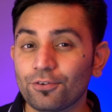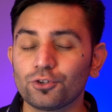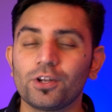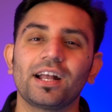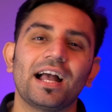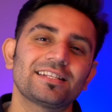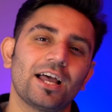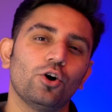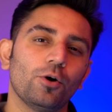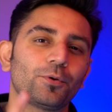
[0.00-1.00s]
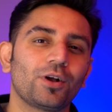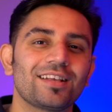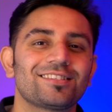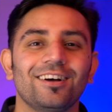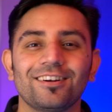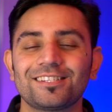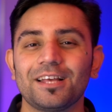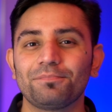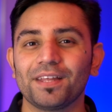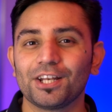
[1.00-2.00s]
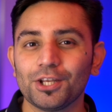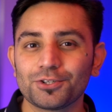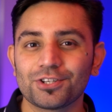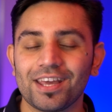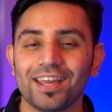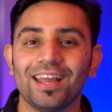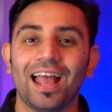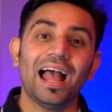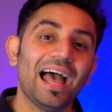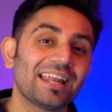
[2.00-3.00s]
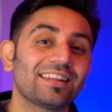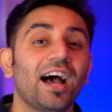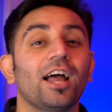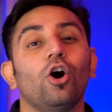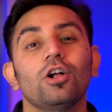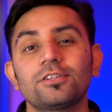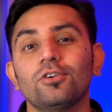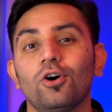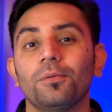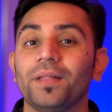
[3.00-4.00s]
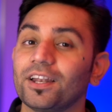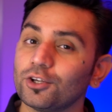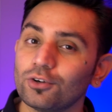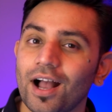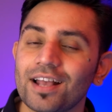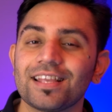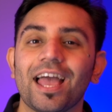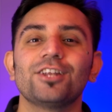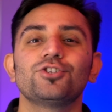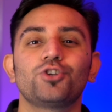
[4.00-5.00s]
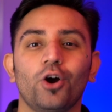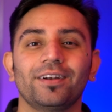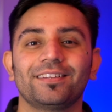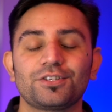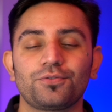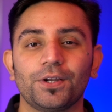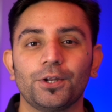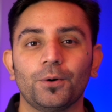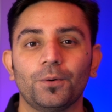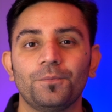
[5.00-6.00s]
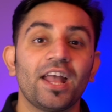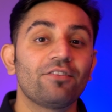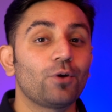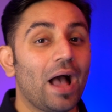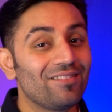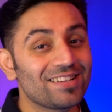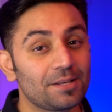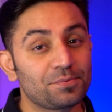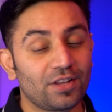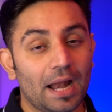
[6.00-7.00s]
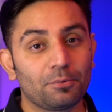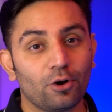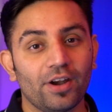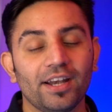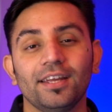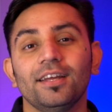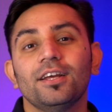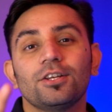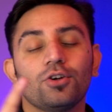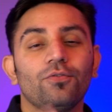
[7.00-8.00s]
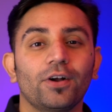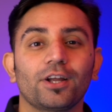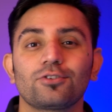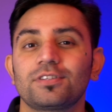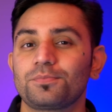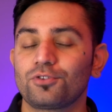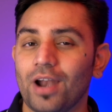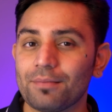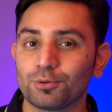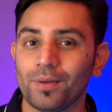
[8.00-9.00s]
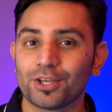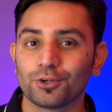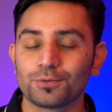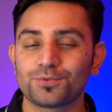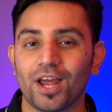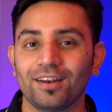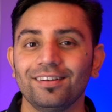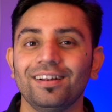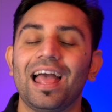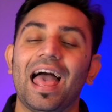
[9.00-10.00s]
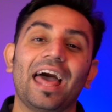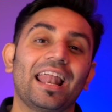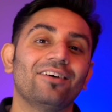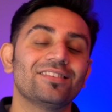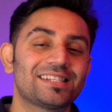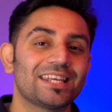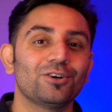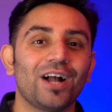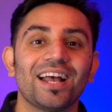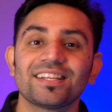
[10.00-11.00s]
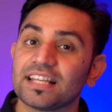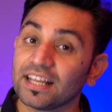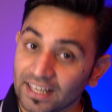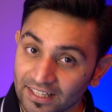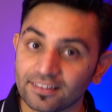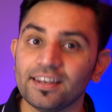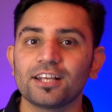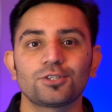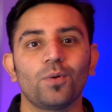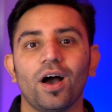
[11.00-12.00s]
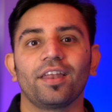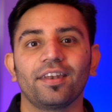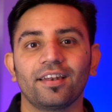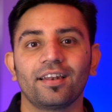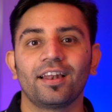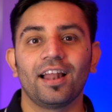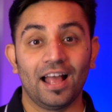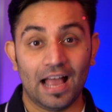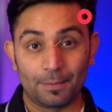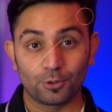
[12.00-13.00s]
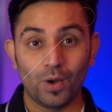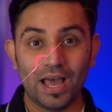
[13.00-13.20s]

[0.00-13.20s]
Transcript: for today, guys. I hope you guys learned something new today, and I also hope that you guys enjoyed this video. If you haven't subscribed already, don't forget to subscribe to my YouTube channel, and I will see you guys in the next one. Happy to